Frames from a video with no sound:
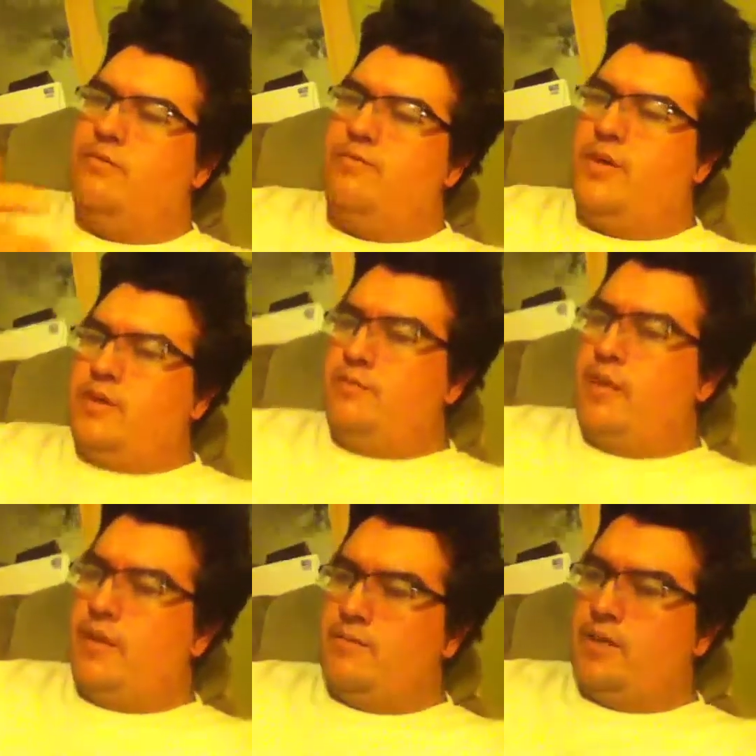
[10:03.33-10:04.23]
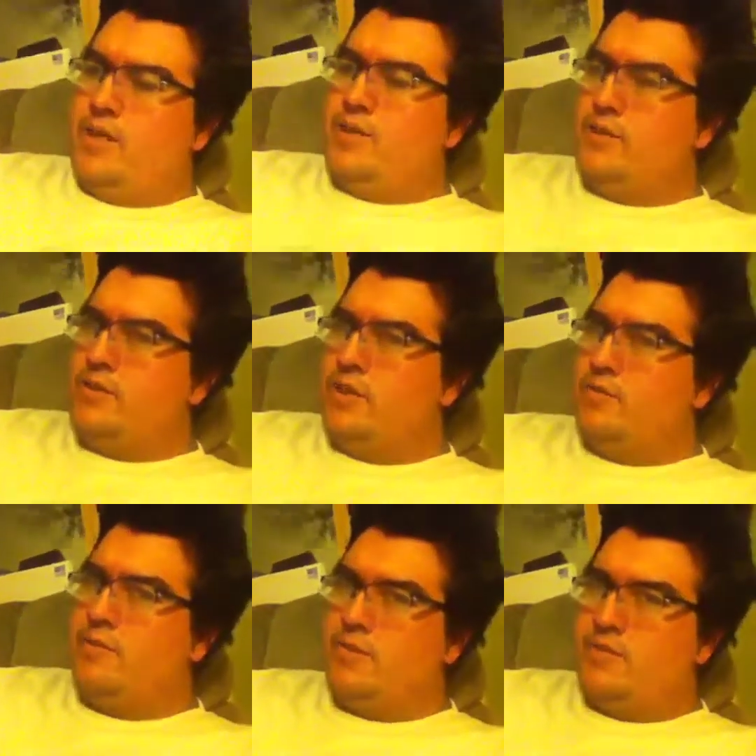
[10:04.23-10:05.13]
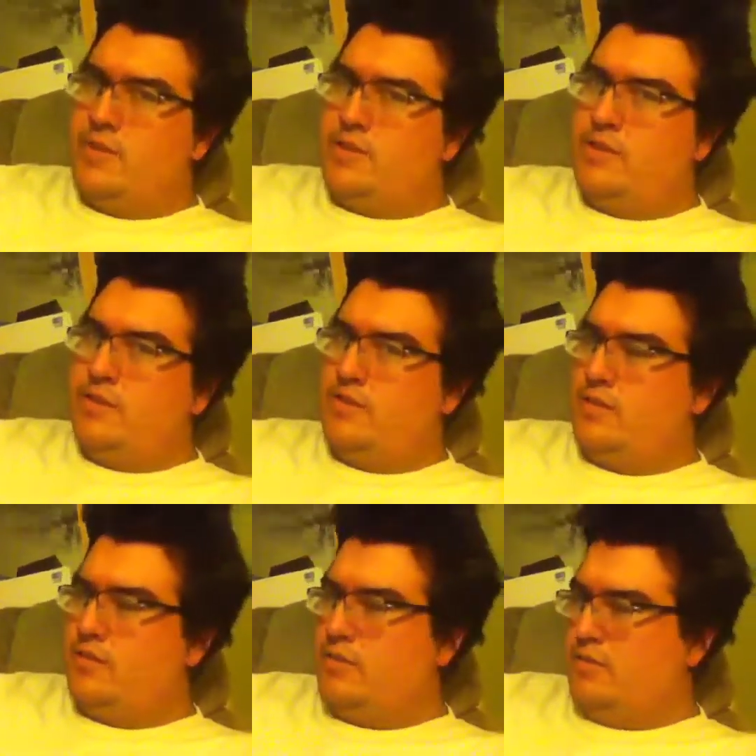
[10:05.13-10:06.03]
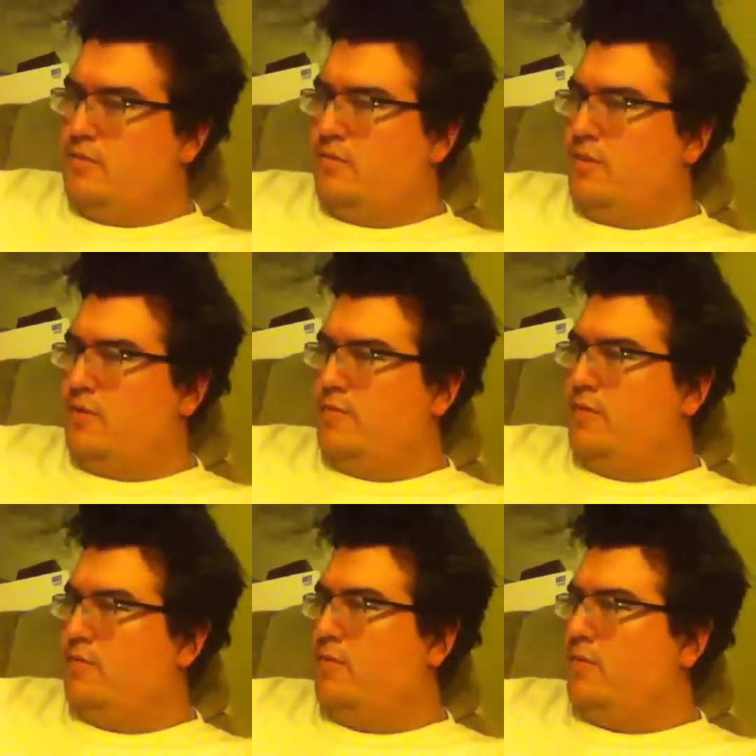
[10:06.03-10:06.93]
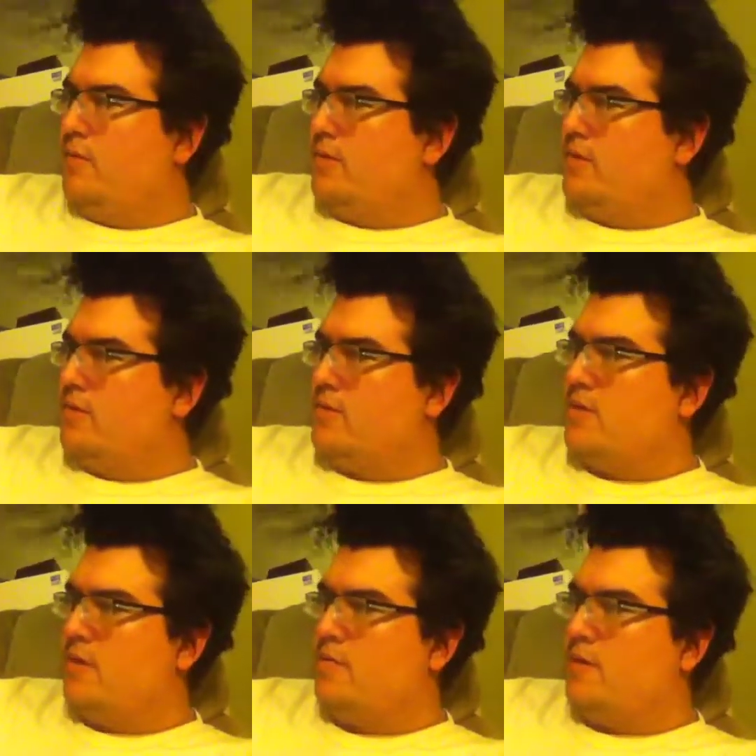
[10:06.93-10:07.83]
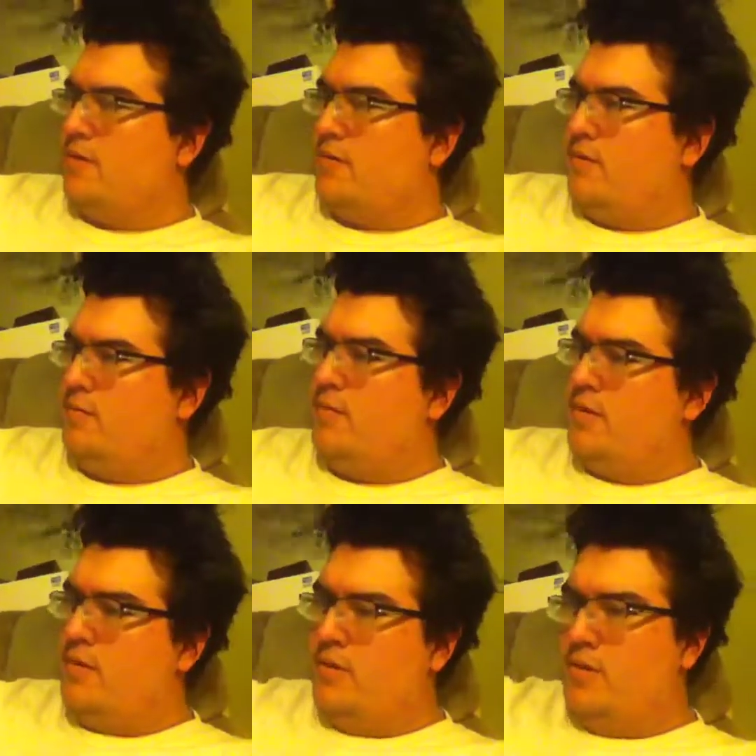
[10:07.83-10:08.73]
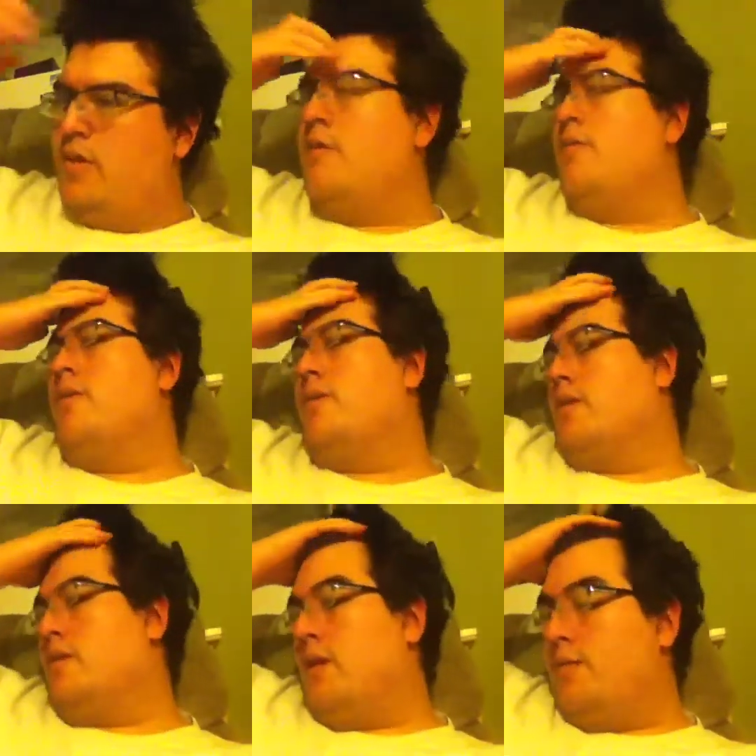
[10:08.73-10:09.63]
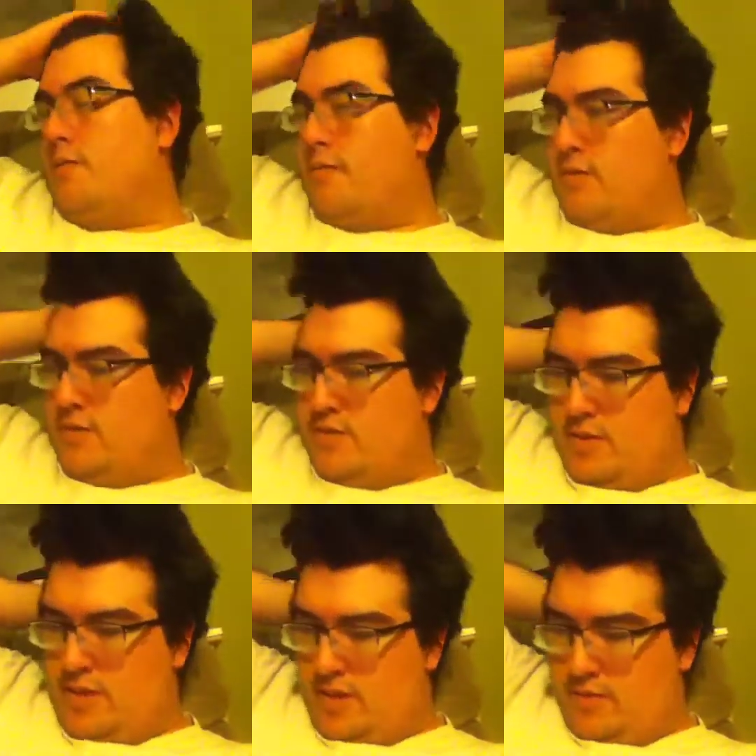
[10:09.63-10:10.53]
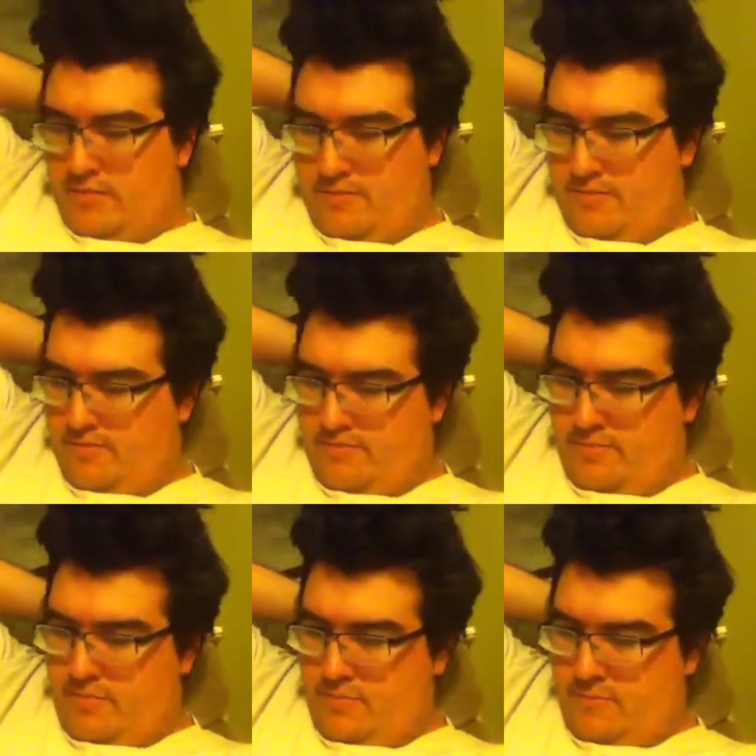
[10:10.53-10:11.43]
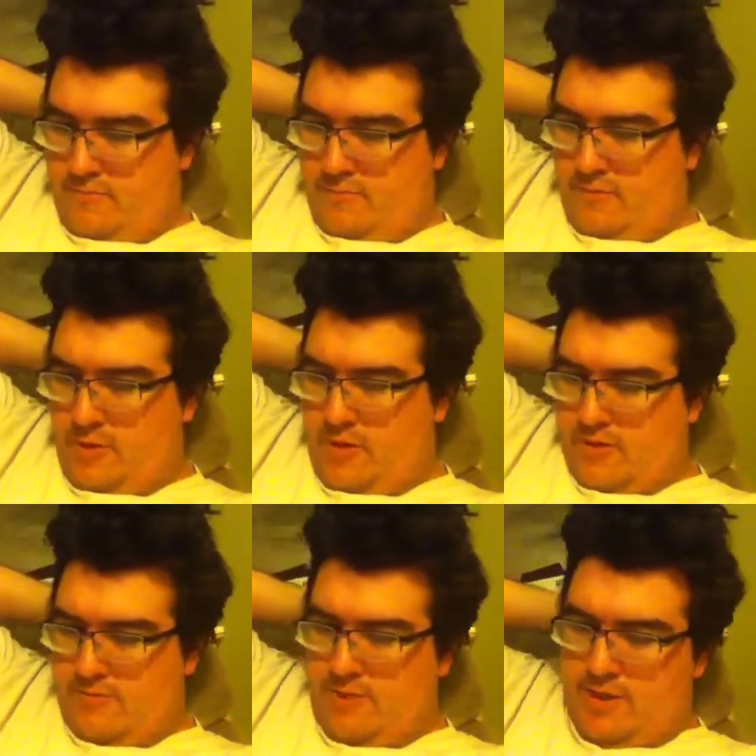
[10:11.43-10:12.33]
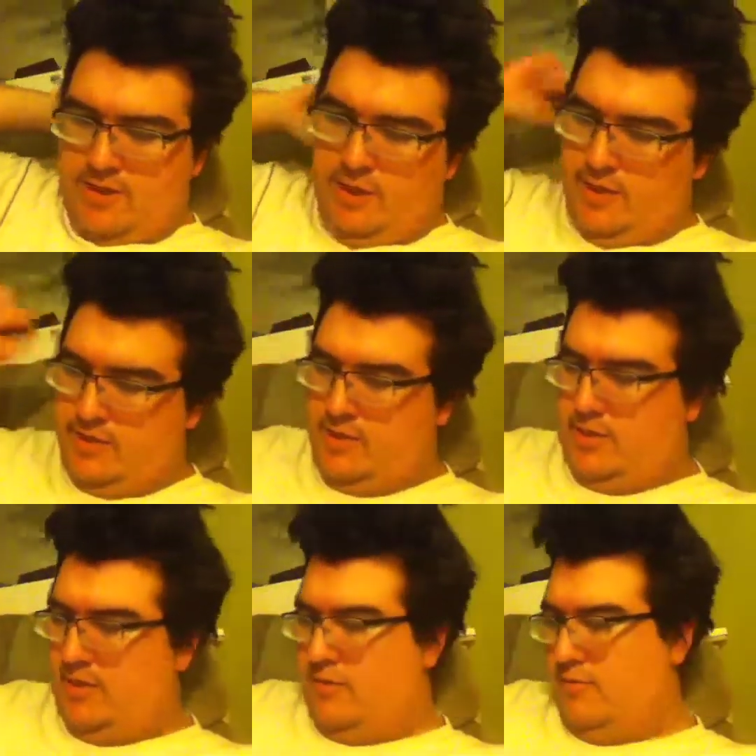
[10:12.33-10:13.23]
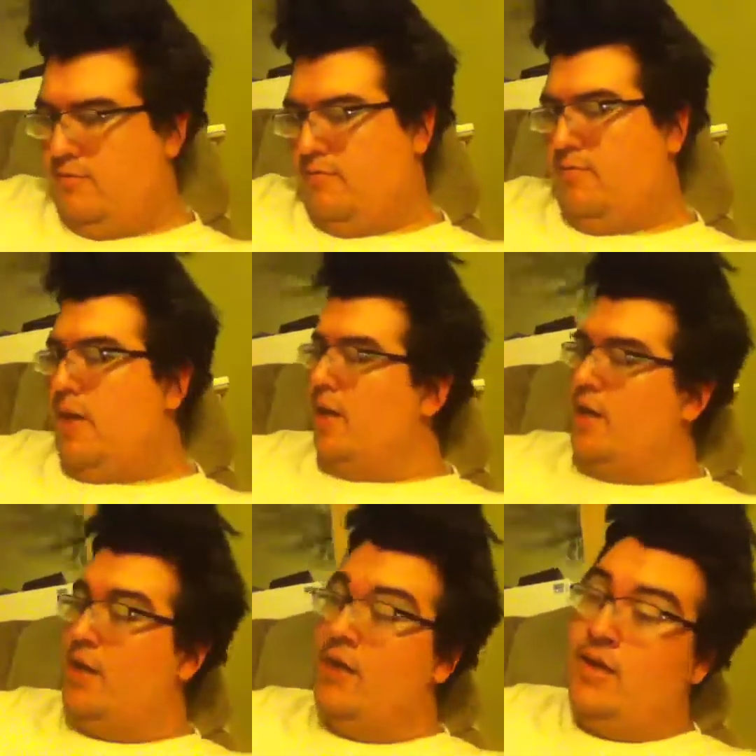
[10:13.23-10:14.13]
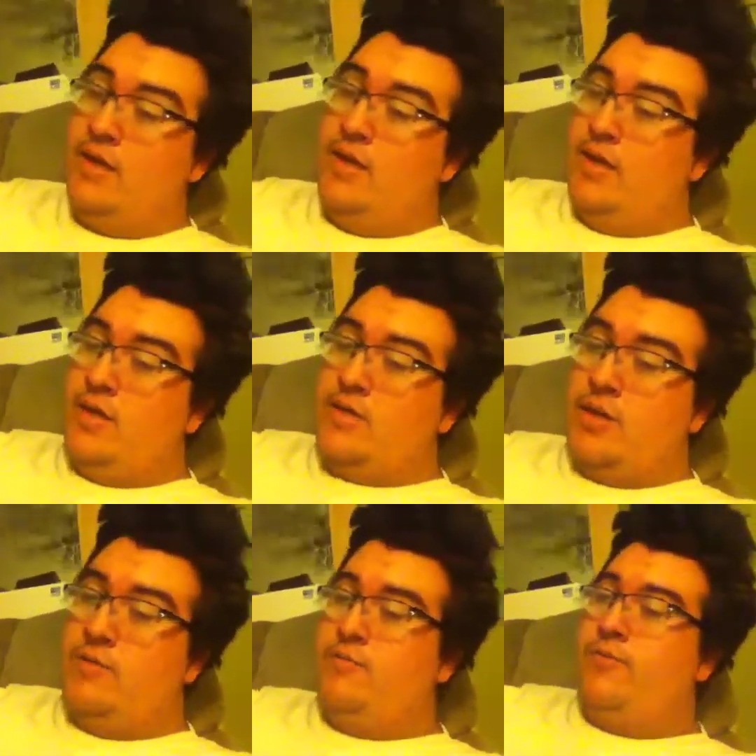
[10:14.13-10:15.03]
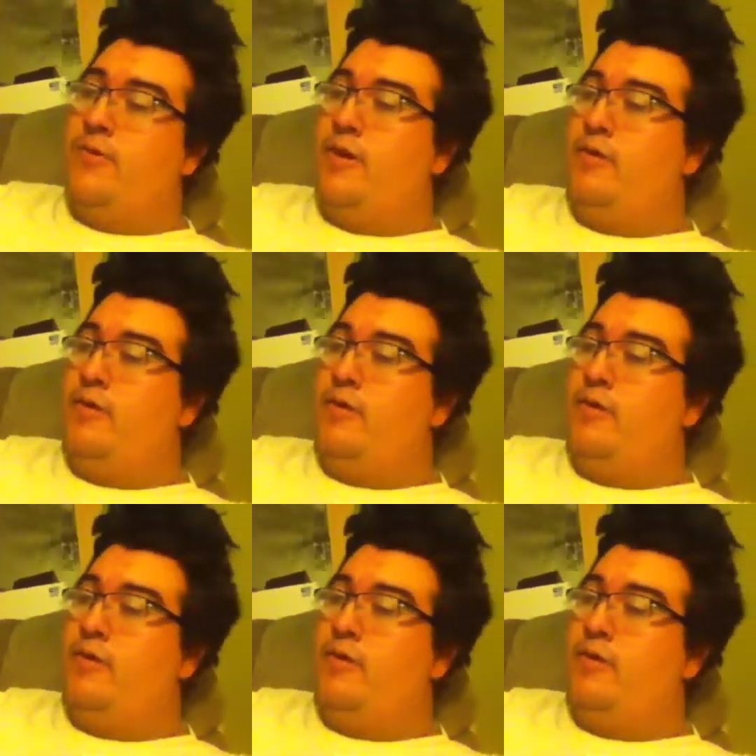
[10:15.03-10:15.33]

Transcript: bringing back relationships between each other so we feel more safe at home with our loved ones again. Whereas reckonation, my term for